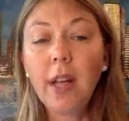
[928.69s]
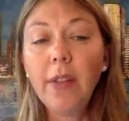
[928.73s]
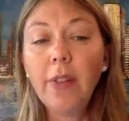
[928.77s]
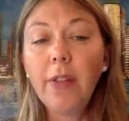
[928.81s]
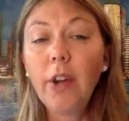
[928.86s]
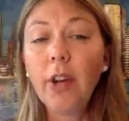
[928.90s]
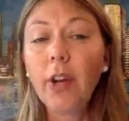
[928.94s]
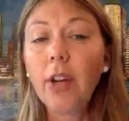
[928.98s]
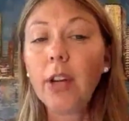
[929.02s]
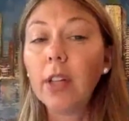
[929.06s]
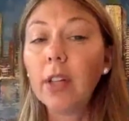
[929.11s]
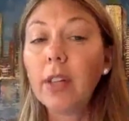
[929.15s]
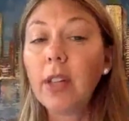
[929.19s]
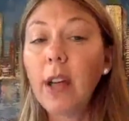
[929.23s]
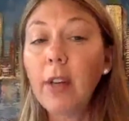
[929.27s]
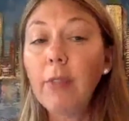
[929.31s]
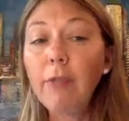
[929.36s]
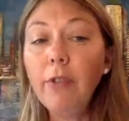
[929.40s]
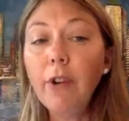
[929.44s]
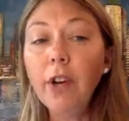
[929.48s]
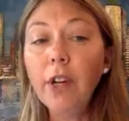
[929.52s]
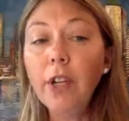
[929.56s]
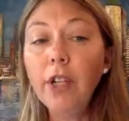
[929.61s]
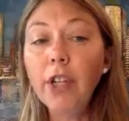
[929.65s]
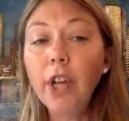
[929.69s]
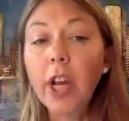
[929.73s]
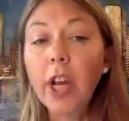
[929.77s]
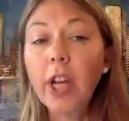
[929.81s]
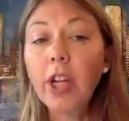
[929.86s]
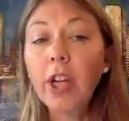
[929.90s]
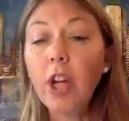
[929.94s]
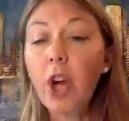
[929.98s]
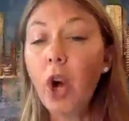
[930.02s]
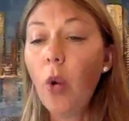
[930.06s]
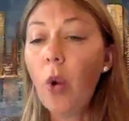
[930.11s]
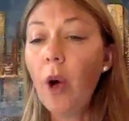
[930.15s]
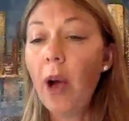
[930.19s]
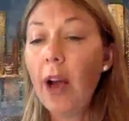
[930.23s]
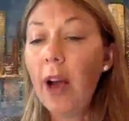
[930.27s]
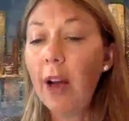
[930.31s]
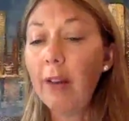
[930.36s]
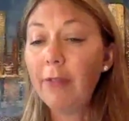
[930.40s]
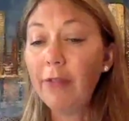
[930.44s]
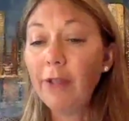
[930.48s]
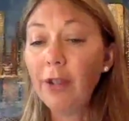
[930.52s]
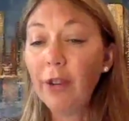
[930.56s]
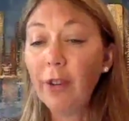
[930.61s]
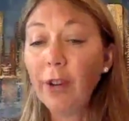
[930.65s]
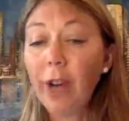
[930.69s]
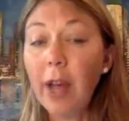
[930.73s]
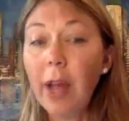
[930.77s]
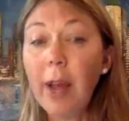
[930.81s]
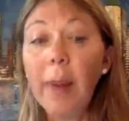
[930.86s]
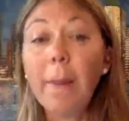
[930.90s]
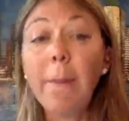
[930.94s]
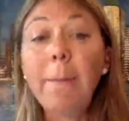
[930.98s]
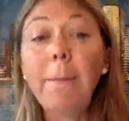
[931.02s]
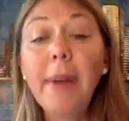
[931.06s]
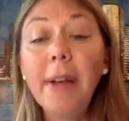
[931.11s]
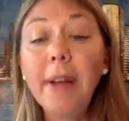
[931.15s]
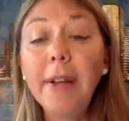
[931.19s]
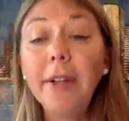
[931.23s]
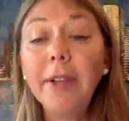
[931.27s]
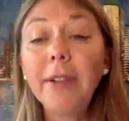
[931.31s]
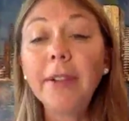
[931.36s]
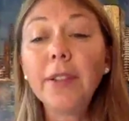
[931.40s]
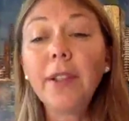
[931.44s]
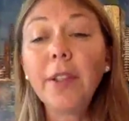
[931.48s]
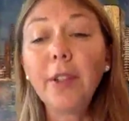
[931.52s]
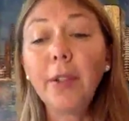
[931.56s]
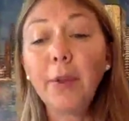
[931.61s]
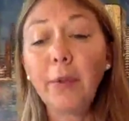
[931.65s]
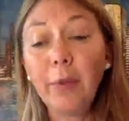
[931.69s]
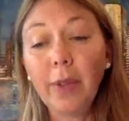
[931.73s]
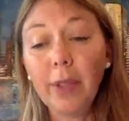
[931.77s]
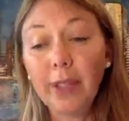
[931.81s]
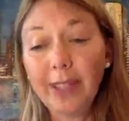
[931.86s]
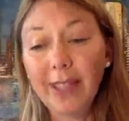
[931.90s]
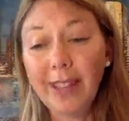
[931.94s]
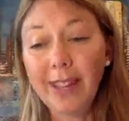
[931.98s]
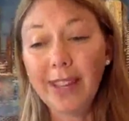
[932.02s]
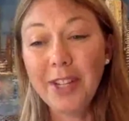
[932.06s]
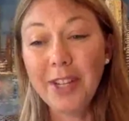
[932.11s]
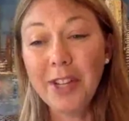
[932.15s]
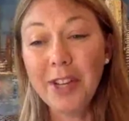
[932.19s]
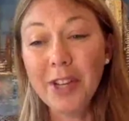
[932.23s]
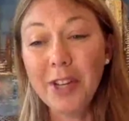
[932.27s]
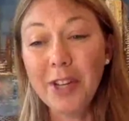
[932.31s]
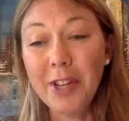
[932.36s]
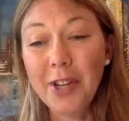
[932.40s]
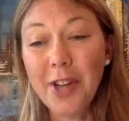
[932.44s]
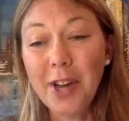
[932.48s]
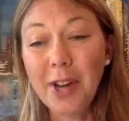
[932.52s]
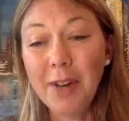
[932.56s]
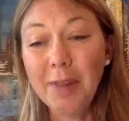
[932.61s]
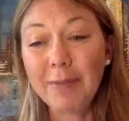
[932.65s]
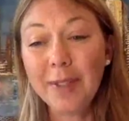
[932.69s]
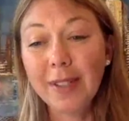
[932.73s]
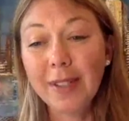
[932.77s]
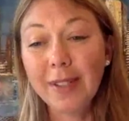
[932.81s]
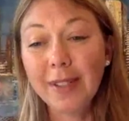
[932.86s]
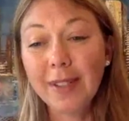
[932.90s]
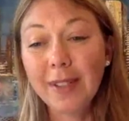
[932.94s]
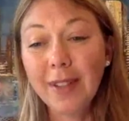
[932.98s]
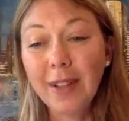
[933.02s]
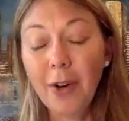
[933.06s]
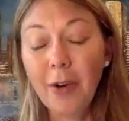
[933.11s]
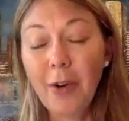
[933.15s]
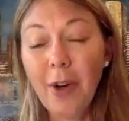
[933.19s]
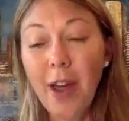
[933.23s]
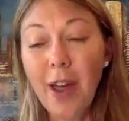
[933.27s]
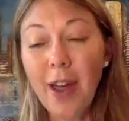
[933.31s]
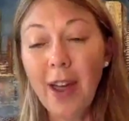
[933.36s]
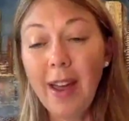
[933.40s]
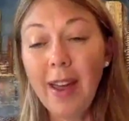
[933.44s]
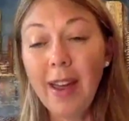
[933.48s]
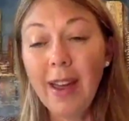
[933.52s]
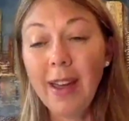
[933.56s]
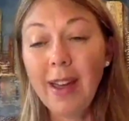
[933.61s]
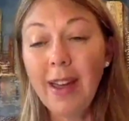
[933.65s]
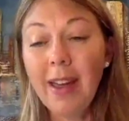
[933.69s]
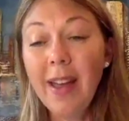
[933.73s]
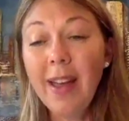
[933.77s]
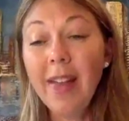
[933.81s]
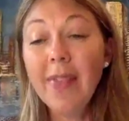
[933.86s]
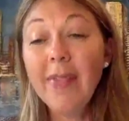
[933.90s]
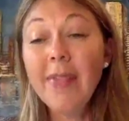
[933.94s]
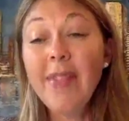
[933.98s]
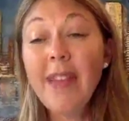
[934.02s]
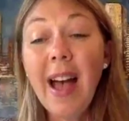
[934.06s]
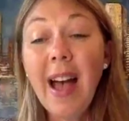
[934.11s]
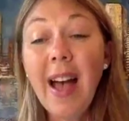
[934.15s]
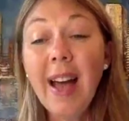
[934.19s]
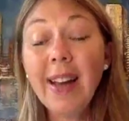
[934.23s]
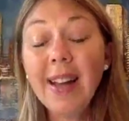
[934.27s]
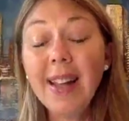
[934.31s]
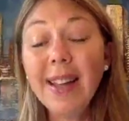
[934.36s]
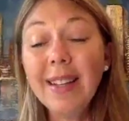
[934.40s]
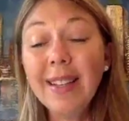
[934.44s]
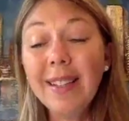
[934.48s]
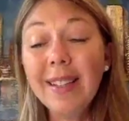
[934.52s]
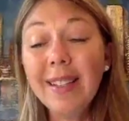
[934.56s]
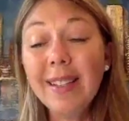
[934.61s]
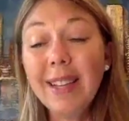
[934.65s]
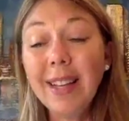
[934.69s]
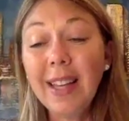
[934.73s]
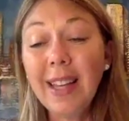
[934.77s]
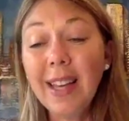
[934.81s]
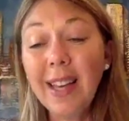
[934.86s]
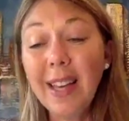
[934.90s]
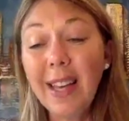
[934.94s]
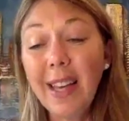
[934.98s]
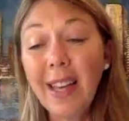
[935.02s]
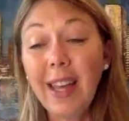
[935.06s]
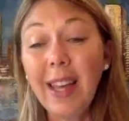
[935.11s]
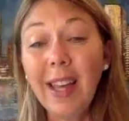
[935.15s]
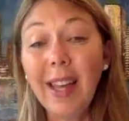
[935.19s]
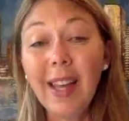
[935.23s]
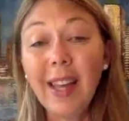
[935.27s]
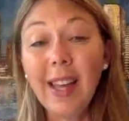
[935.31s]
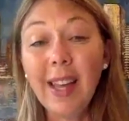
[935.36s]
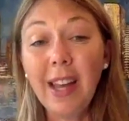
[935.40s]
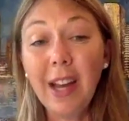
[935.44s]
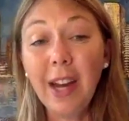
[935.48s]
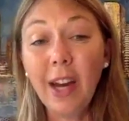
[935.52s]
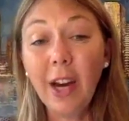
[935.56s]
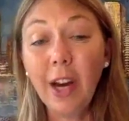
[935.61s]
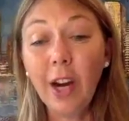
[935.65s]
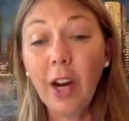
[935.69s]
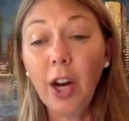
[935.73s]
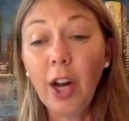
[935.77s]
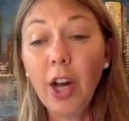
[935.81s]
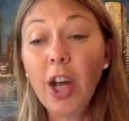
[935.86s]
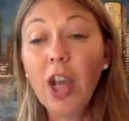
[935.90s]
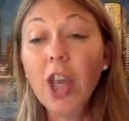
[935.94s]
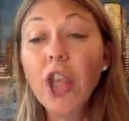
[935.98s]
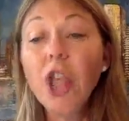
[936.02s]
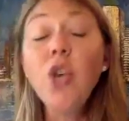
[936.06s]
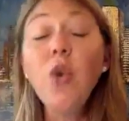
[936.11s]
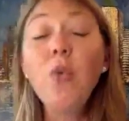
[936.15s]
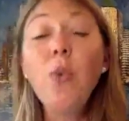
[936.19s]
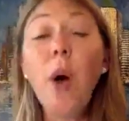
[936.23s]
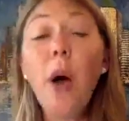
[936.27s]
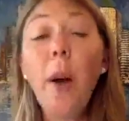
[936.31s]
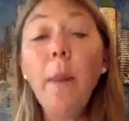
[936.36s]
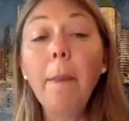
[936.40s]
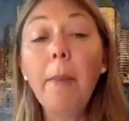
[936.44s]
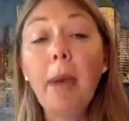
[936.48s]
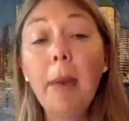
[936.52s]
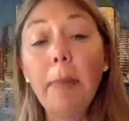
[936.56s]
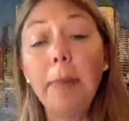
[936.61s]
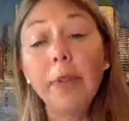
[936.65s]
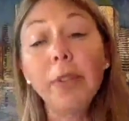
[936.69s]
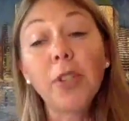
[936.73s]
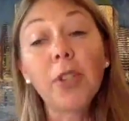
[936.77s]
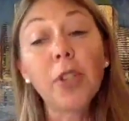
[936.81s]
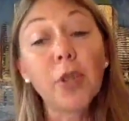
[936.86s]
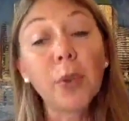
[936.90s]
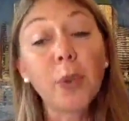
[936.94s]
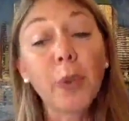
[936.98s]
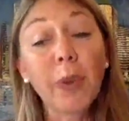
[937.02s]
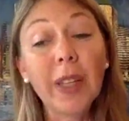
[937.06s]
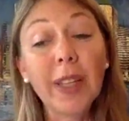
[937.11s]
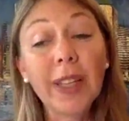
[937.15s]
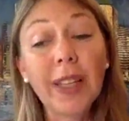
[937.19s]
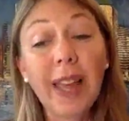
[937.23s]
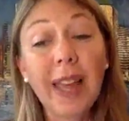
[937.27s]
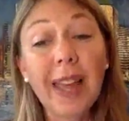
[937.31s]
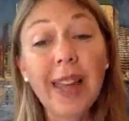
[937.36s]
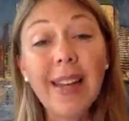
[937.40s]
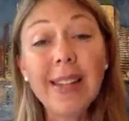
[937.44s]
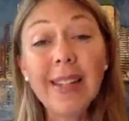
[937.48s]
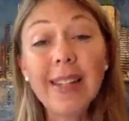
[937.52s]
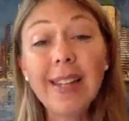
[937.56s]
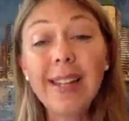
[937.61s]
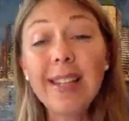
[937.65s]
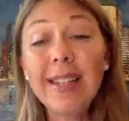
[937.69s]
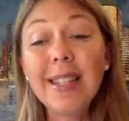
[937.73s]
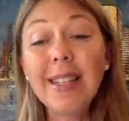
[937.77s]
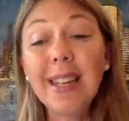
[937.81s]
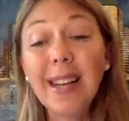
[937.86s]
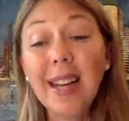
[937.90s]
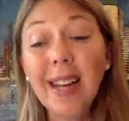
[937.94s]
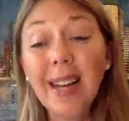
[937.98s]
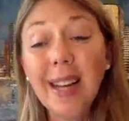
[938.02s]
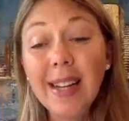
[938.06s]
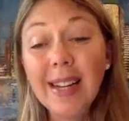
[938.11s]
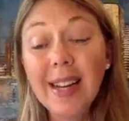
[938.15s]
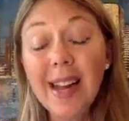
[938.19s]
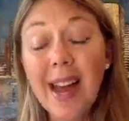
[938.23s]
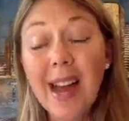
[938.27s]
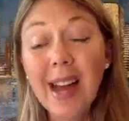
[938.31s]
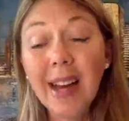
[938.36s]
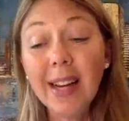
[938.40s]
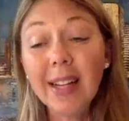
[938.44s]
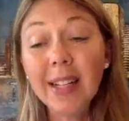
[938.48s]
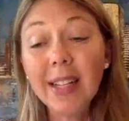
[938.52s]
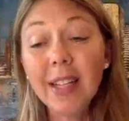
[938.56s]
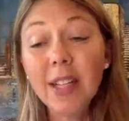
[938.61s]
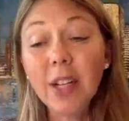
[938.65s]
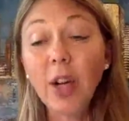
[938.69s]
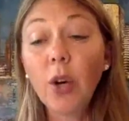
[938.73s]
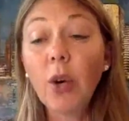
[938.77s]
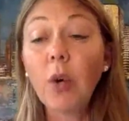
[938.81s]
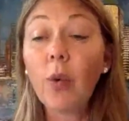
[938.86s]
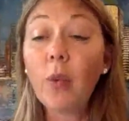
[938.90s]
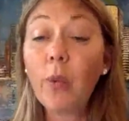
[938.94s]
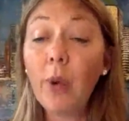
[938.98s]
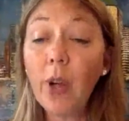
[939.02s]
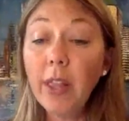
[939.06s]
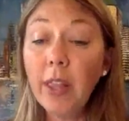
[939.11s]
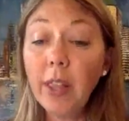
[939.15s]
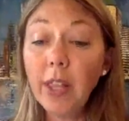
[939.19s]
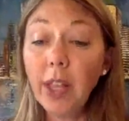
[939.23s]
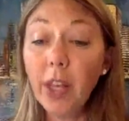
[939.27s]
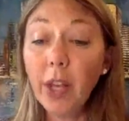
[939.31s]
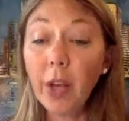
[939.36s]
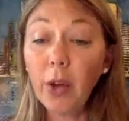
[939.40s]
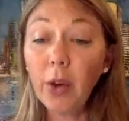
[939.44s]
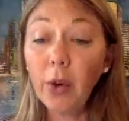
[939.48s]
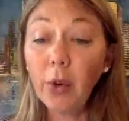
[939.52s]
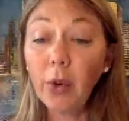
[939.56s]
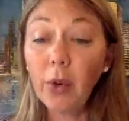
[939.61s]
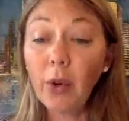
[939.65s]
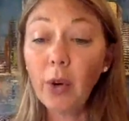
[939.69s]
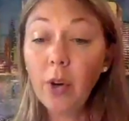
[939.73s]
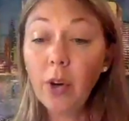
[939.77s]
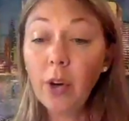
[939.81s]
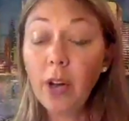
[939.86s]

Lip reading: They're going to leverage and go after and build relationships. Okay, that is the key here. You want people to relate and to connect with you,